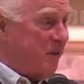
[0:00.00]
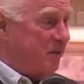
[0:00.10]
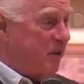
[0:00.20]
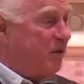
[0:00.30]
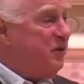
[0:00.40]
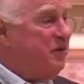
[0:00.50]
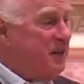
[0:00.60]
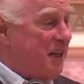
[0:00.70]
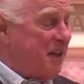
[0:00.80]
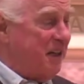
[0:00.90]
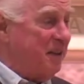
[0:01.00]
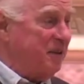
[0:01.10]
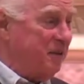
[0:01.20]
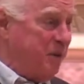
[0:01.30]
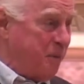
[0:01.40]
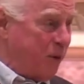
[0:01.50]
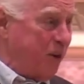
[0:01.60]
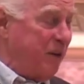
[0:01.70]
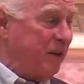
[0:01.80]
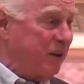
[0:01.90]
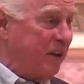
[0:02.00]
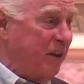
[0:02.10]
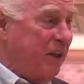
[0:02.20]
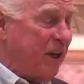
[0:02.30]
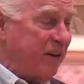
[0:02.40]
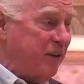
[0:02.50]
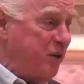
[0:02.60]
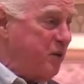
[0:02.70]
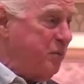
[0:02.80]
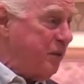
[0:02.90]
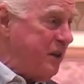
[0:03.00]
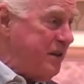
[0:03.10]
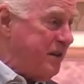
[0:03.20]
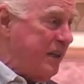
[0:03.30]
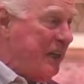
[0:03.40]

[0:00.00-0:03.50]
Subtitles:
rejuvenated, reborn as a new priest,